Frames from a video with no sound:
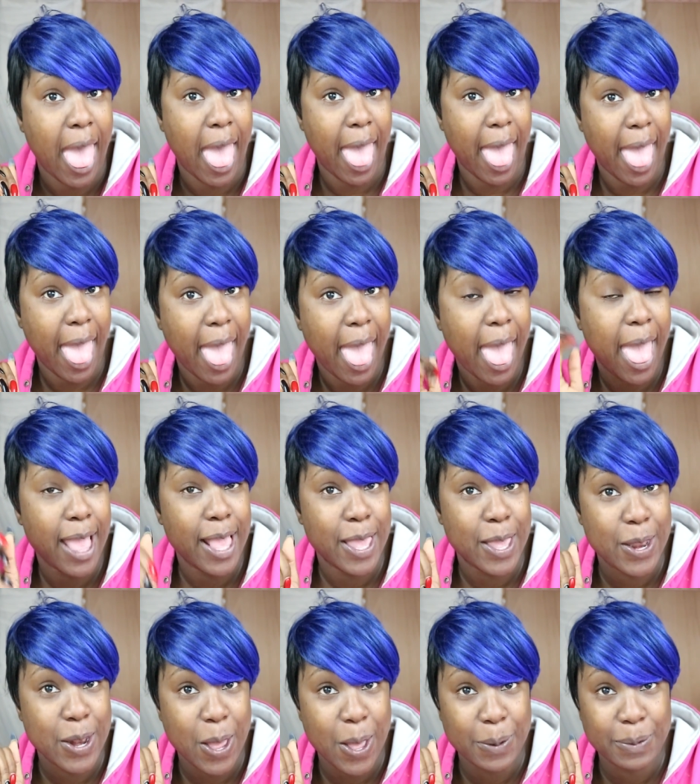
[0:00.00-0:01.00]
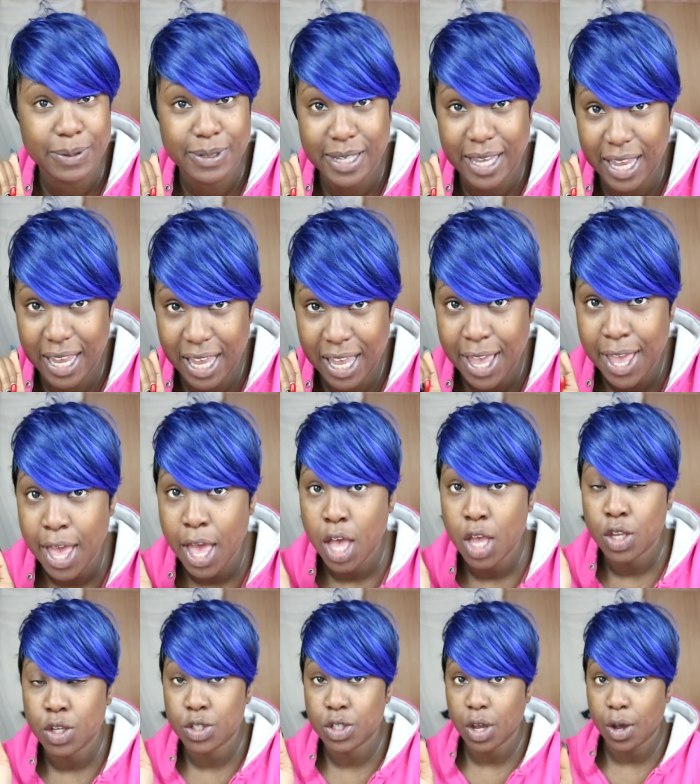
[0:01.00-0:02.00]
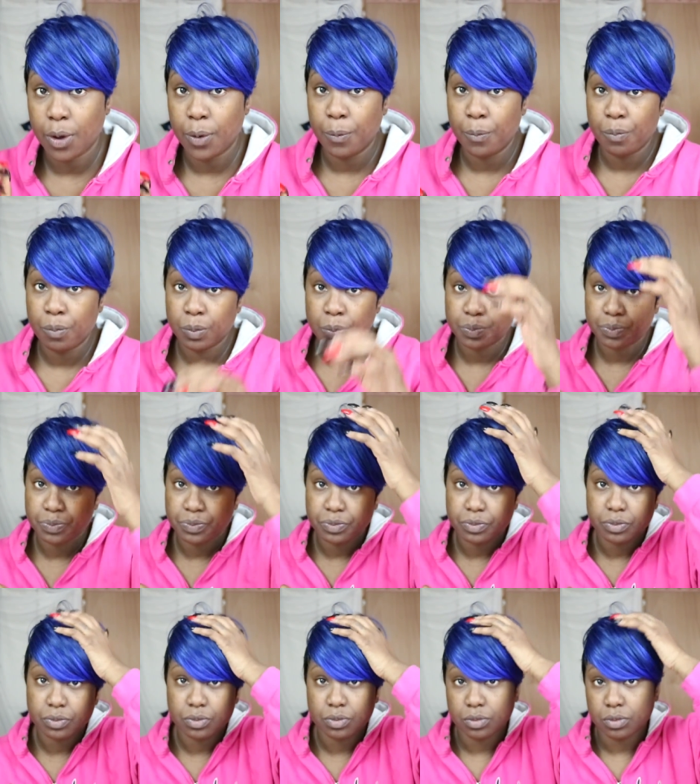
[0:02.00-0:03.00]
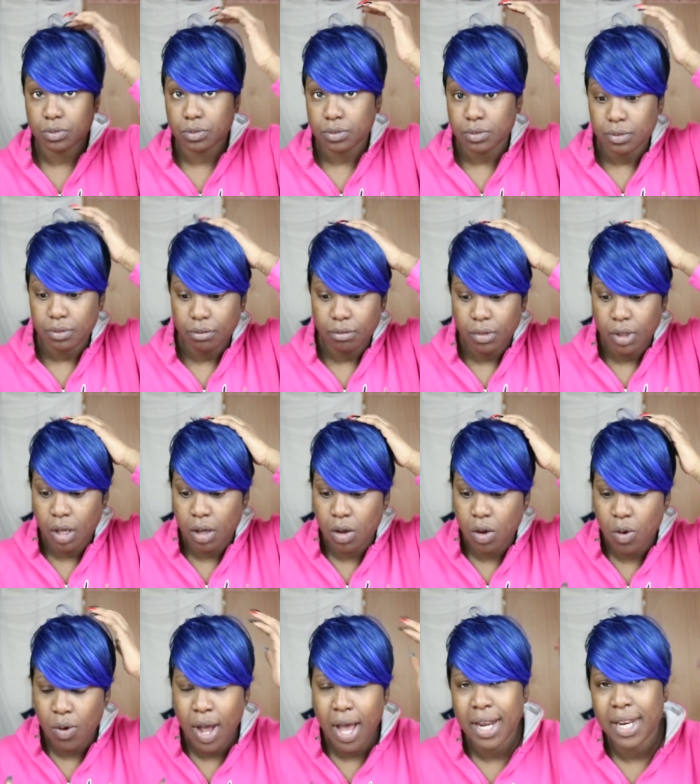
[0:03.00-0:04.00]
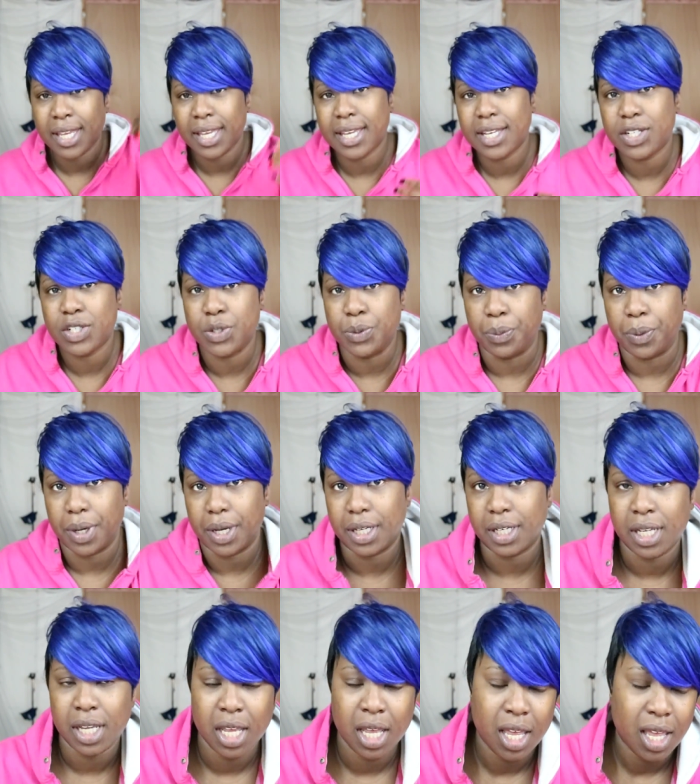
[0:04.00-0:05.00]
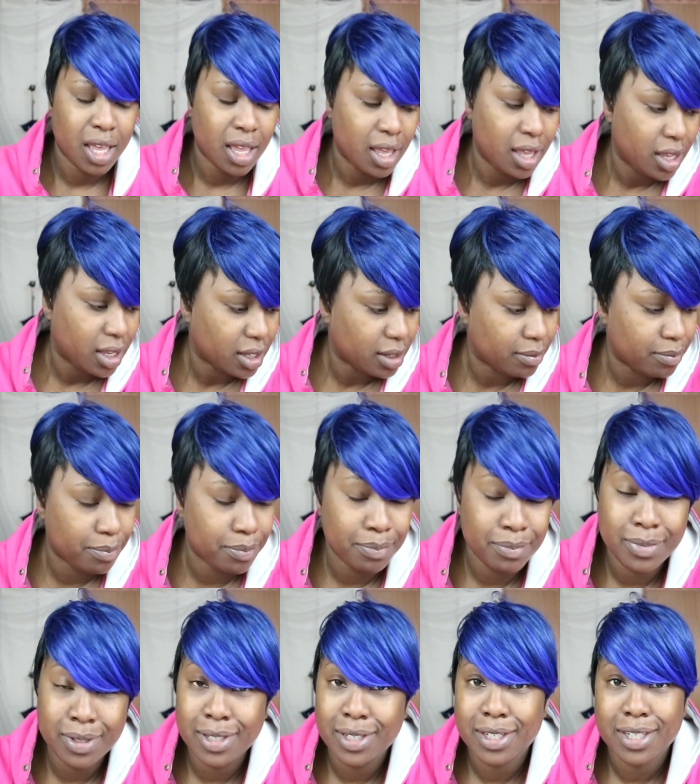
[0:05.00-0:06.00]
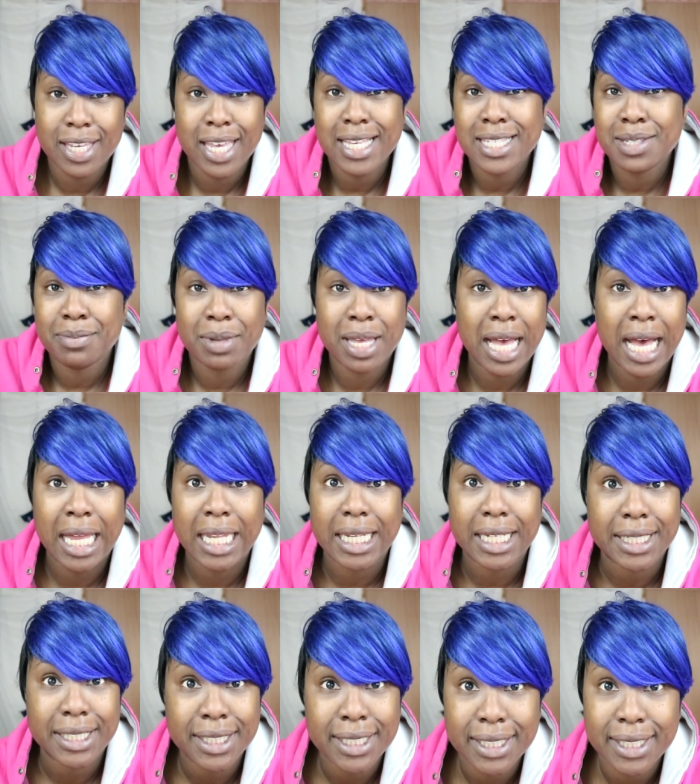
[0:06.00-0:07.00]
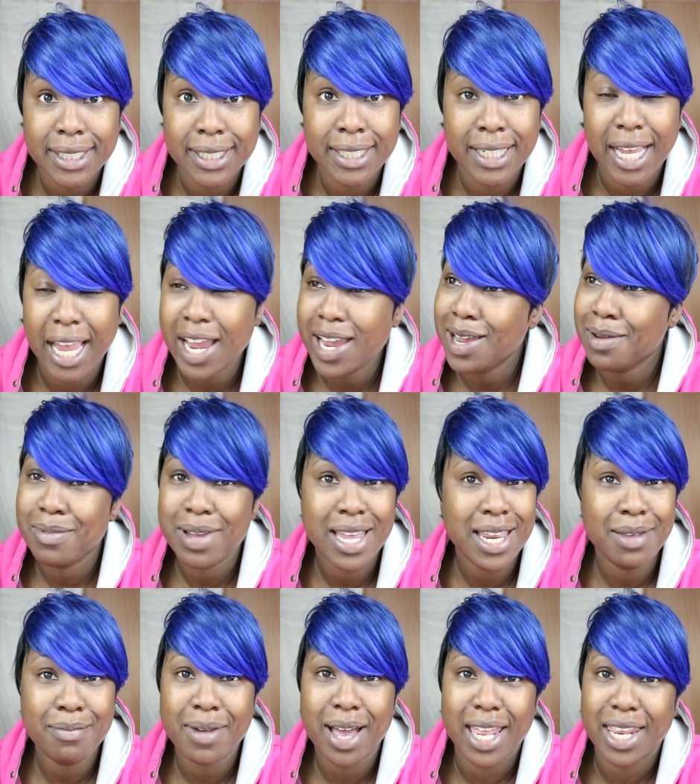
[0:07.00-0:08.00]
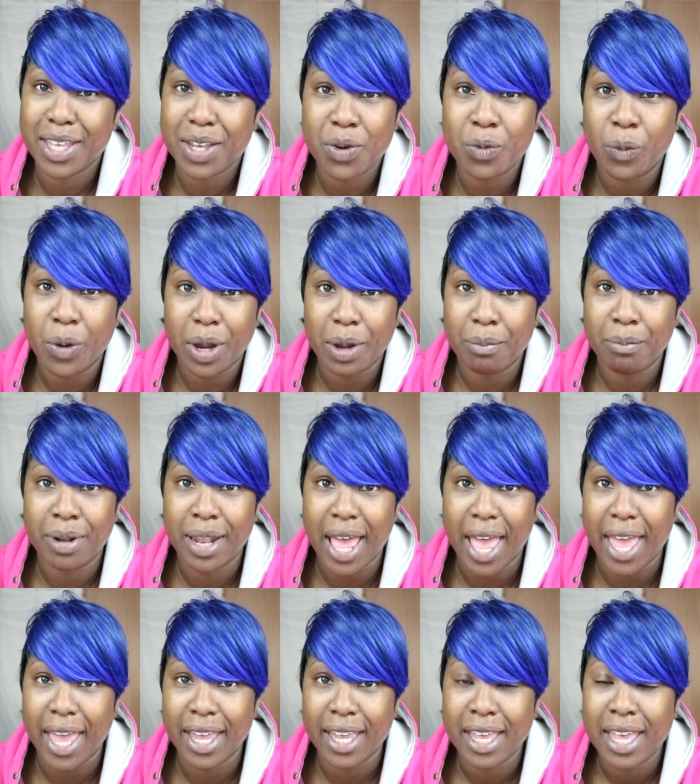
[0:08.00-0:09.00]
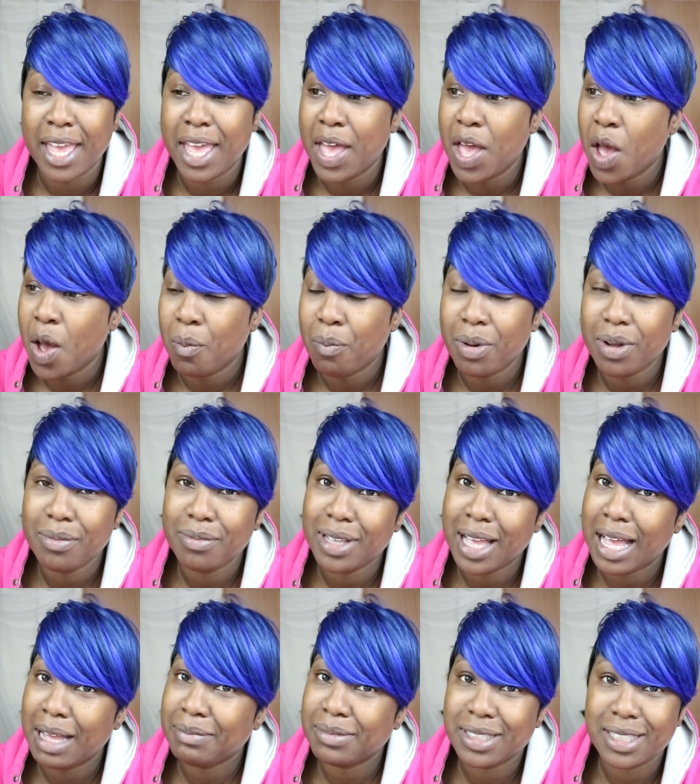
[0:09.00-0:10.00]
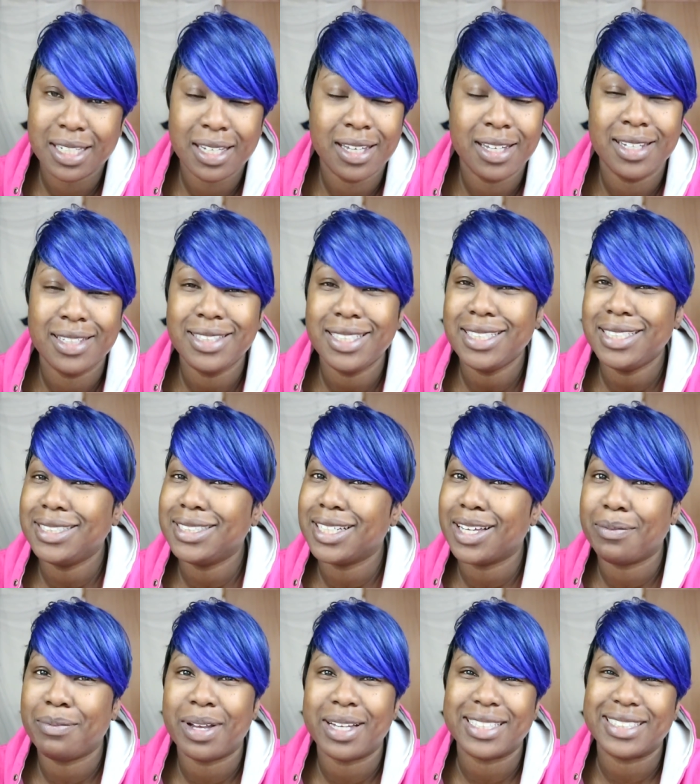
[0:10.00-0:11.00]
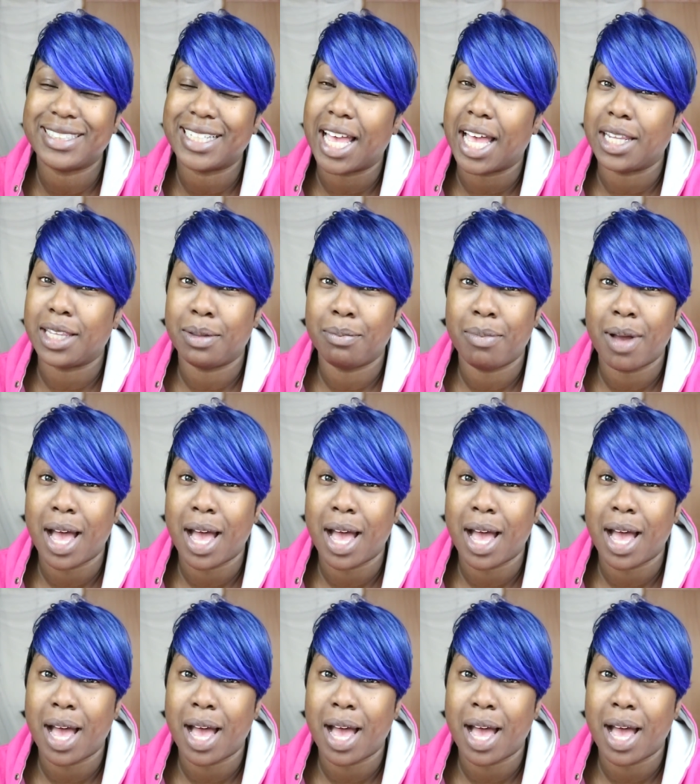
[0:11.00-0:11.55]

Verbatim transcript: you know what I'm saying? So go out and get you one. Get some color. Anybody can wear black. But uh, just step outside the